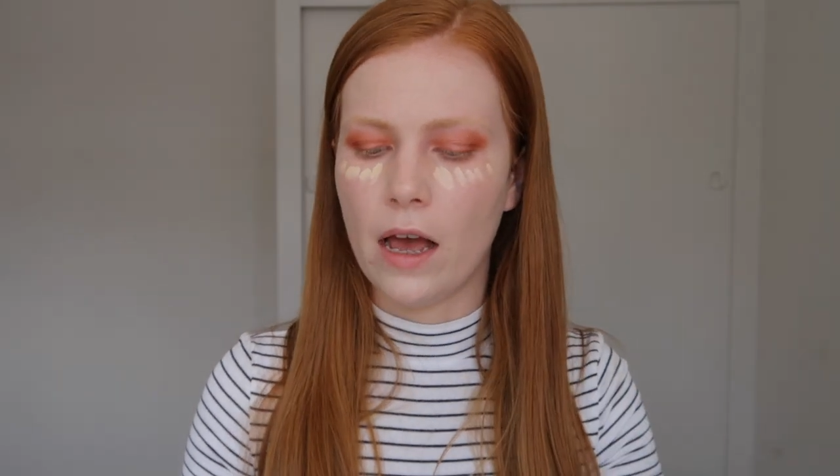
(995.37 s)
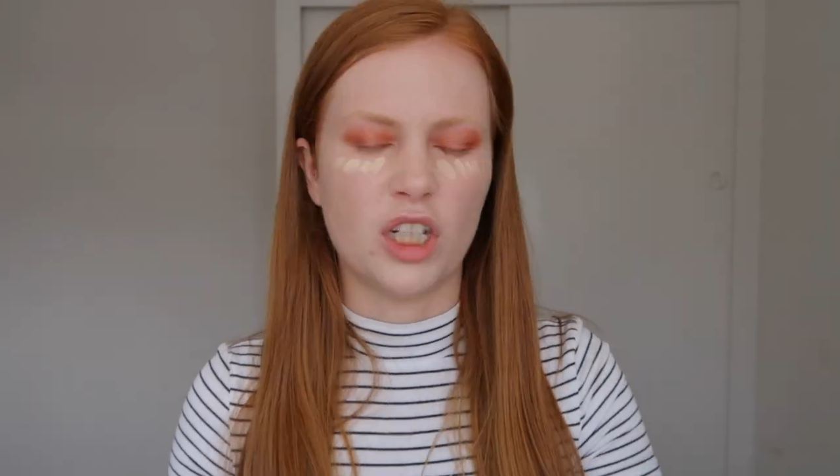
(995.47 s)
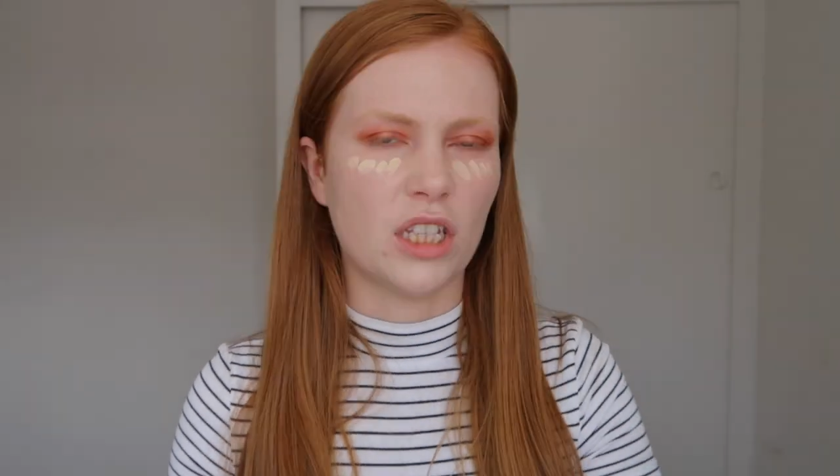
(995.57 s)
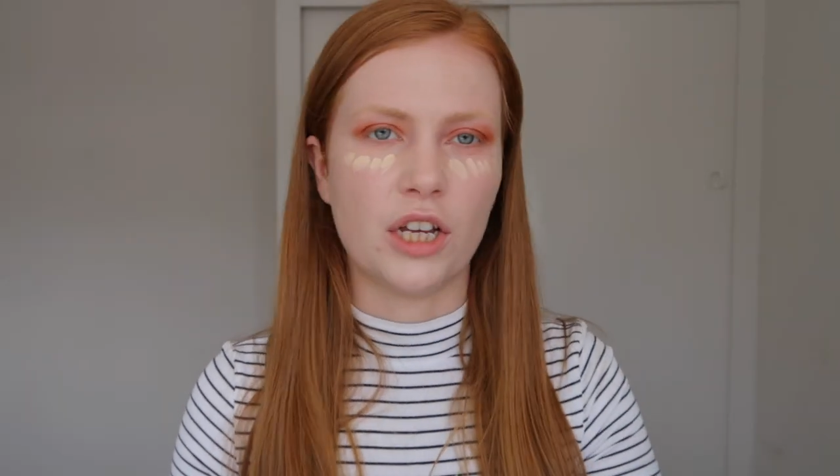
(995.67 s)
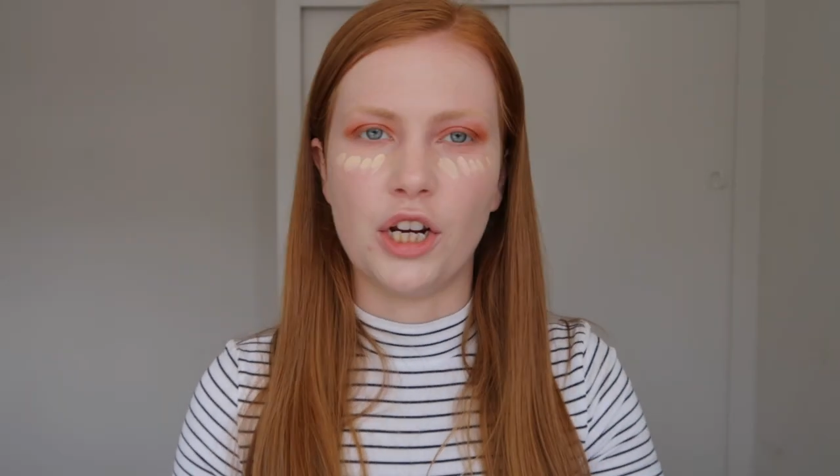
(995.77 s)
I'm
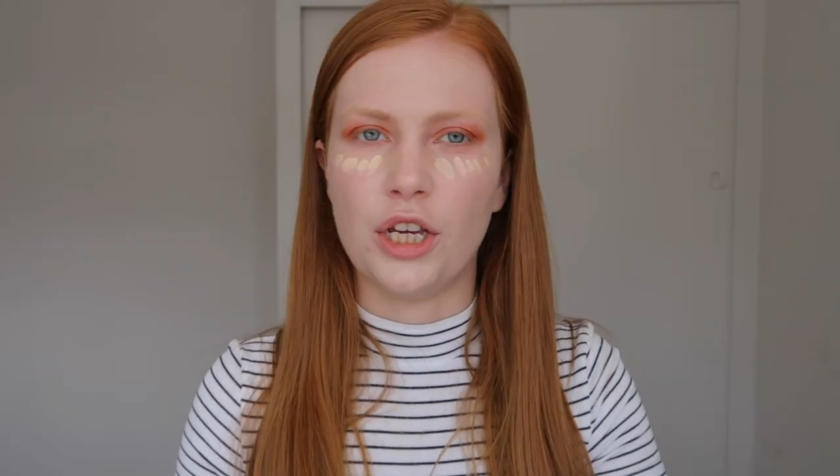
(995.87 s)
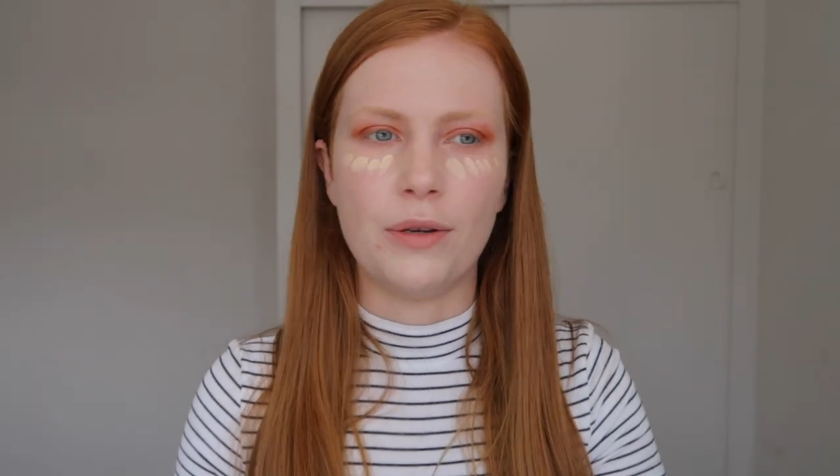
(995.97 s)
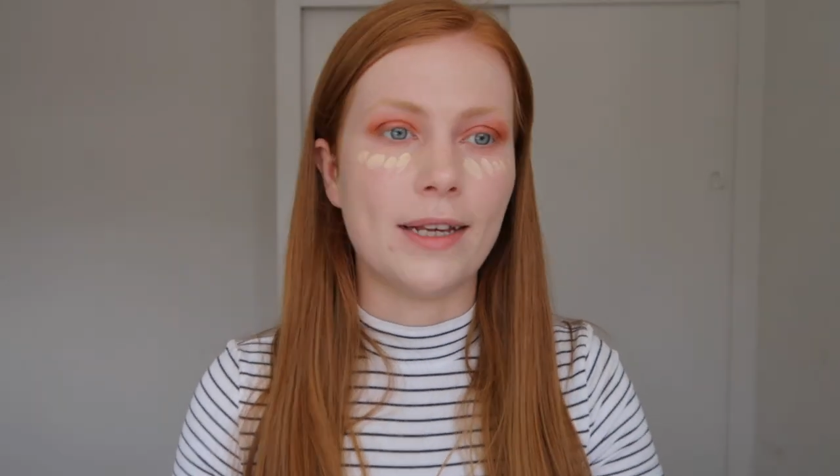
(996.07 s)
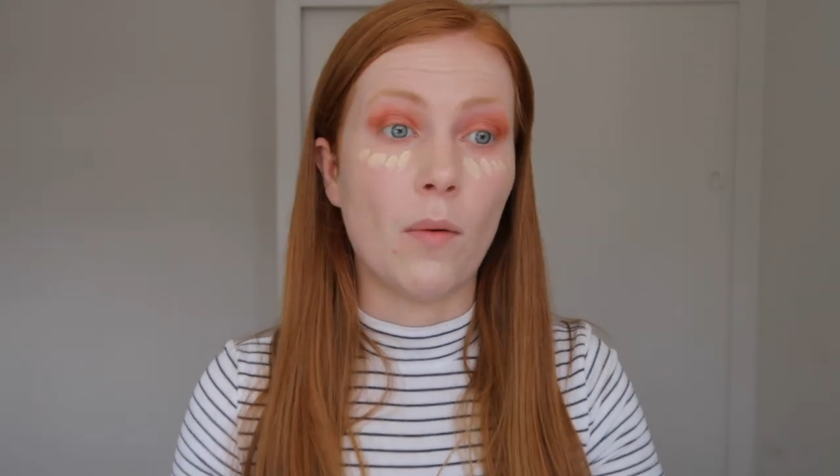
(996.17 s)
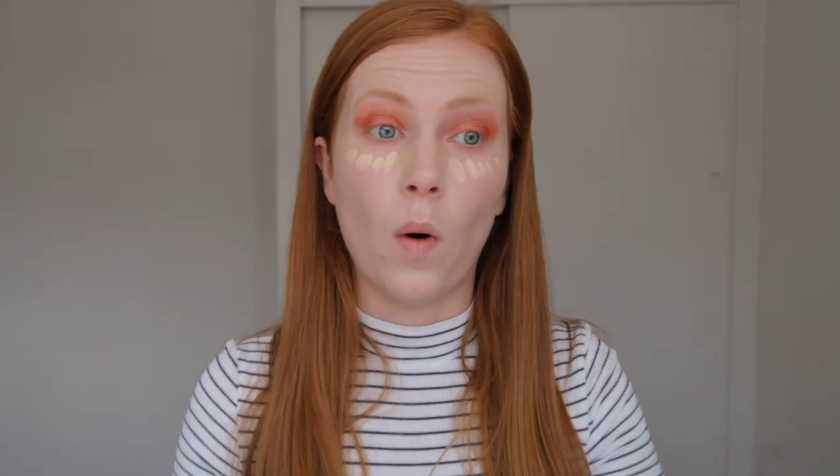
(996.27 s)
just gonna
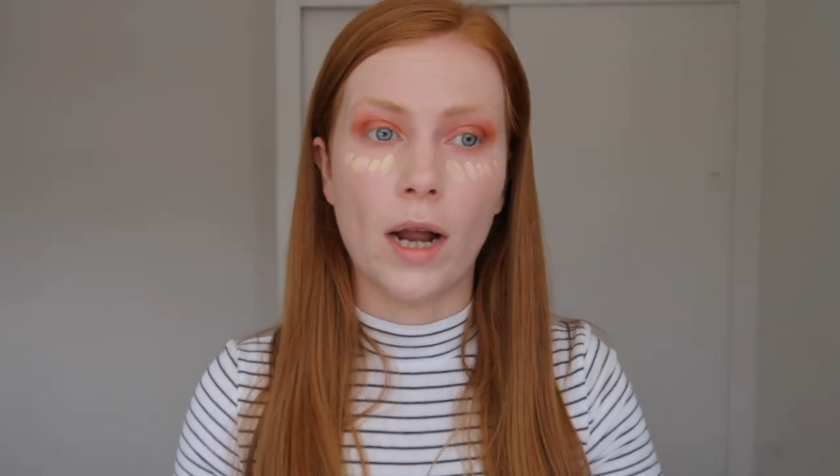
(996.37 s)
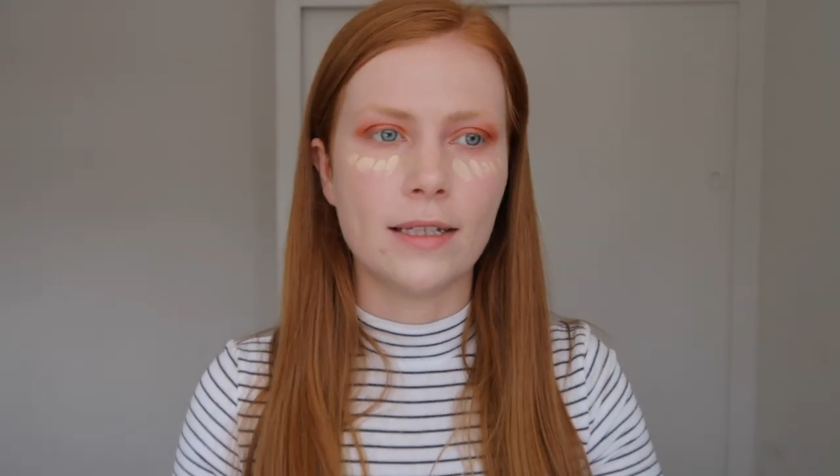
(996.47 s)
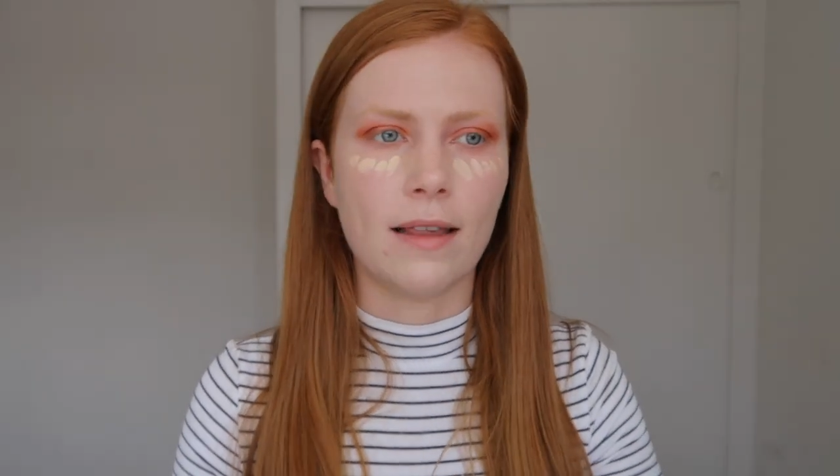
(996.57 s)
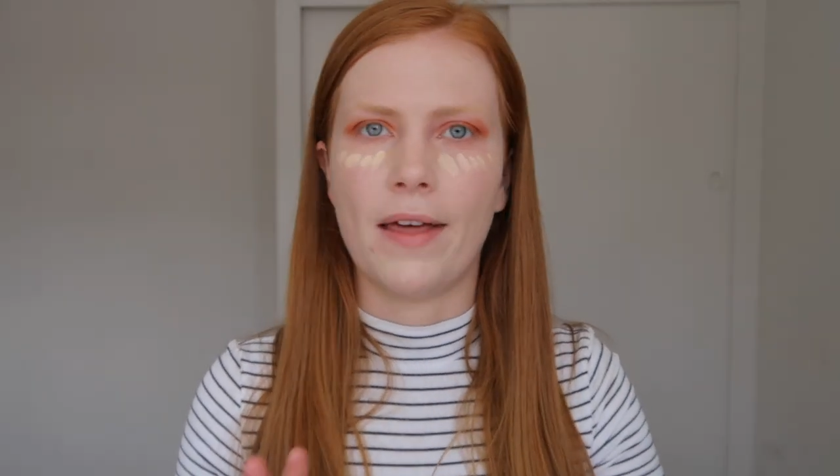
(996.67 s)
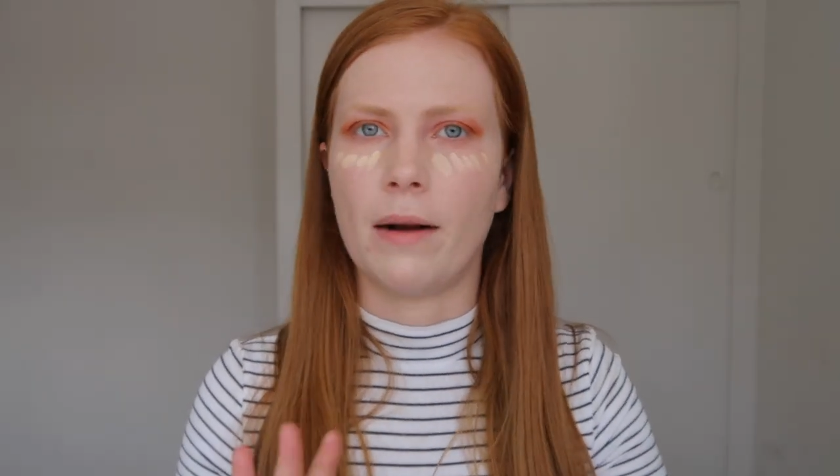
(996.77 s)
use it
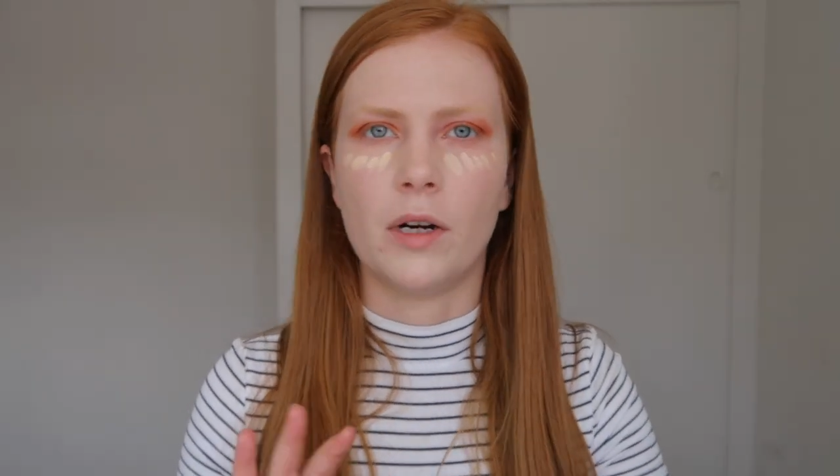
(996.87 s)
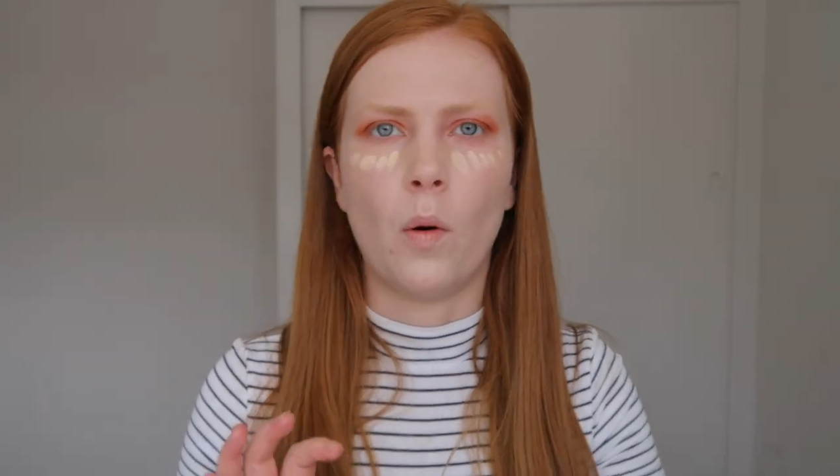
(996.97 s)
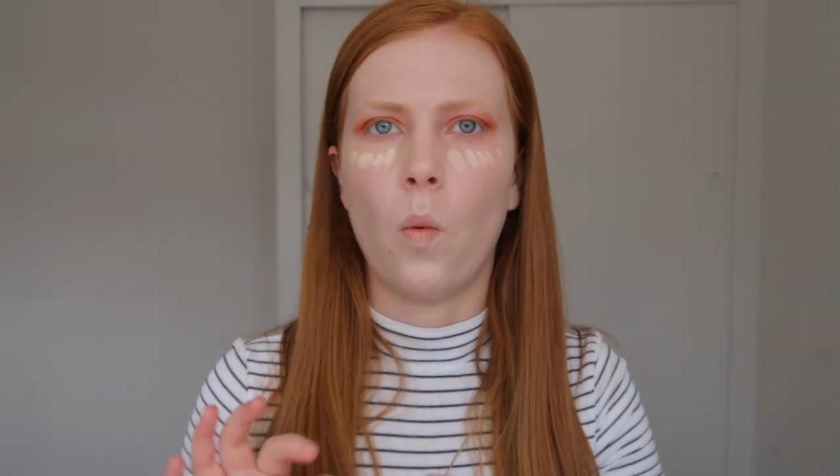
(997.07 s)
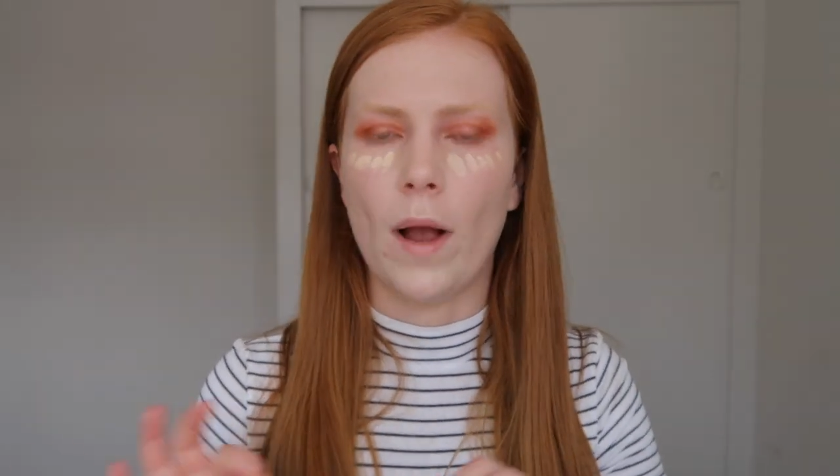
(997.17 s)
once and then I'm gonna